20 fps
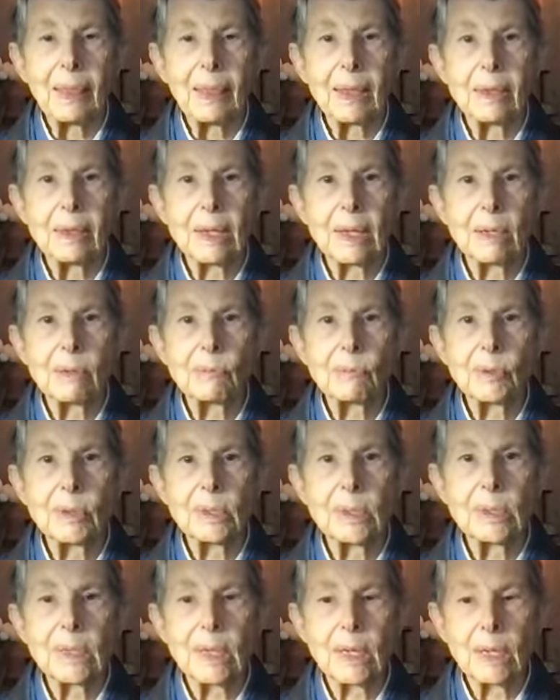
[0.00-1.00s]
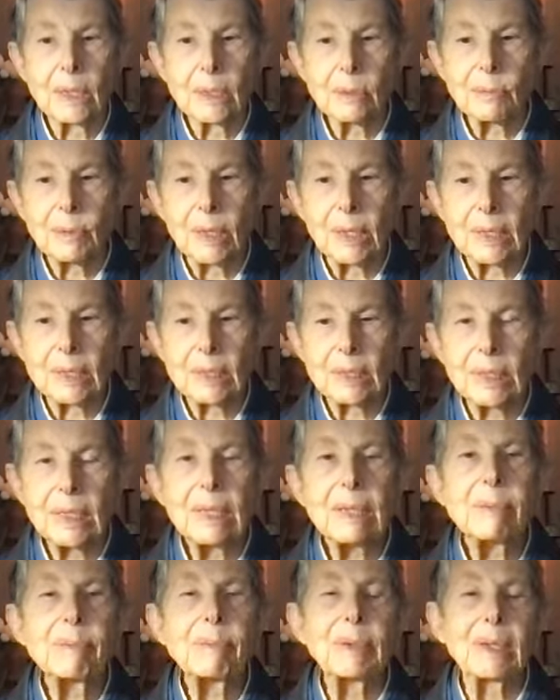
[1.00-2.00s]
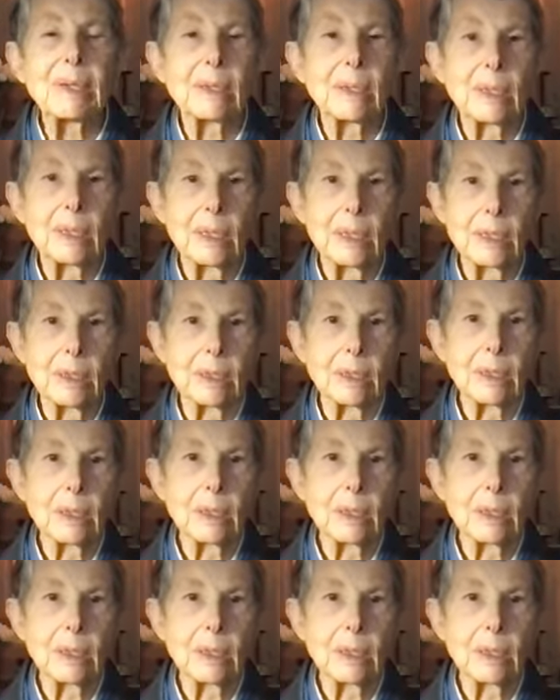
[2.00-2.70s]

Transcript: that would otherwise keep it hidden